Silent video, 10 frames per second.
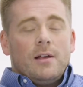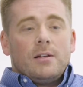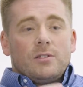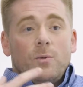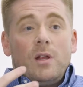
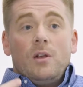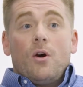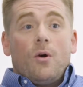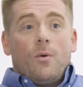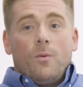So we
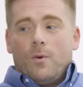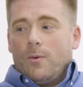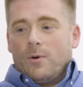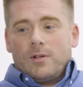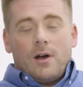know
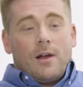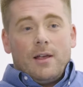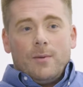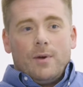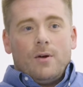what we're
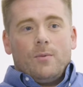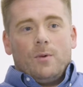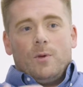talking about when